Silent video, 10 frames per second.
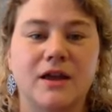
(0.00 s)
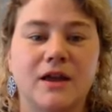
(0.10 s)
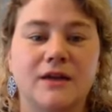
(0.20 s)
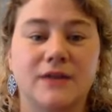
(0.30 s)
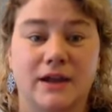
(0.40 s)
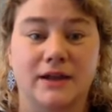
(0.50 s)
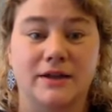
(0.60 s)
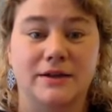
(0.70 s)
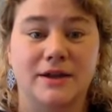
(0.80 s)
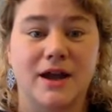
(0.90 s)
Dyke,
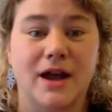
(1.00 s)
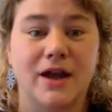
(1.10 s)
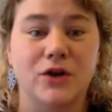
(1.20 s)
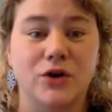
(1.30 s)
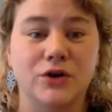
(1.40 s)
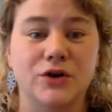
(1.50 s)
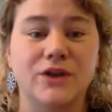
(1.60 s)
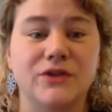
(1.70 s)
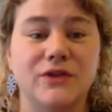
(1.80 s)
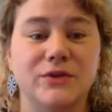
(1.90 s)
I heard
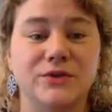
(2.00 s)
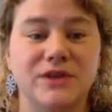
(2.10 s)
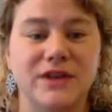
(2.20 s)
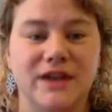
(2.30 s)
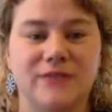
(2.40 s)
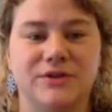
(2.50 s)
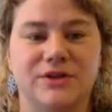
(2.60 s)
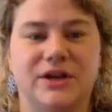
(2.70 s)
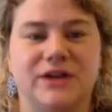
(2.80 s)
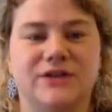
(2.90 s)
that there was a name
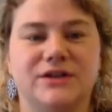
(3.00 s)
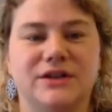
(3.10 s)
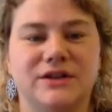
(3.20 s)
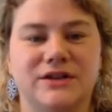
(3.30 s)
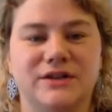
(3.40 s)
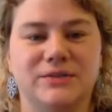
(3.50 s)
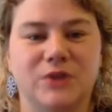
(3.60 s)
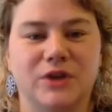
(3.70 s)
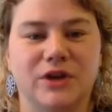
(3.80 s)
change in this book.